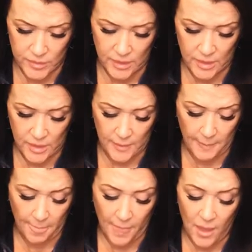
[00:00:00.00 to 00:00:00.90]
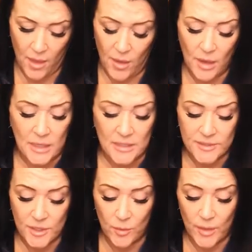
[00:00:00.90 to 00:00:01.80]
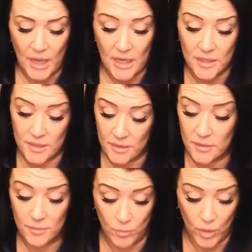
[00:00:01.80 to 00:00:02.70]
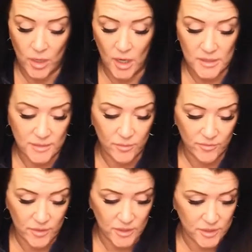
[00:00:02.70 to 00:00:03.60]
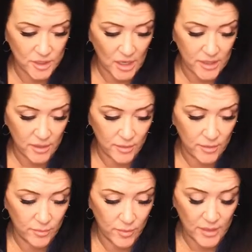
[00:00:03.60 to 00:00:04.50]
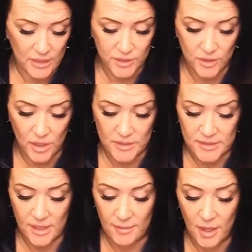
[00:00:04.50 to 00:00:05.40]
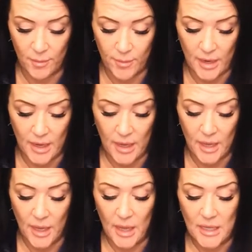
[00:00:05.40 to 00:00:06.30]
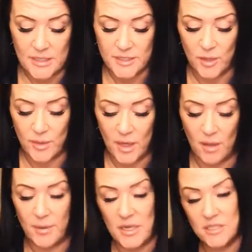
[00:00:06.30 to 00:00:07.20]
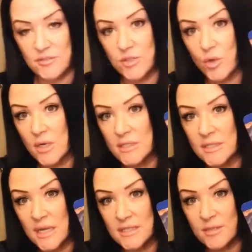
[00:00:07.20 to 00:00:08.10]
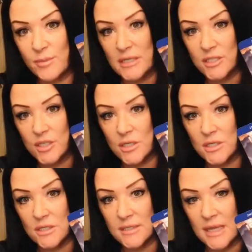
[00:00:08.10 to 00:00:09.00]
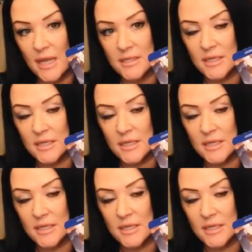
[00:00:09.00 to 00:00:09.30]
Yeah. So we got more cards in reverse. Shocking. I only had 2 cards that came out upright. So we got Page of Swords, Ace of Pentacles, and a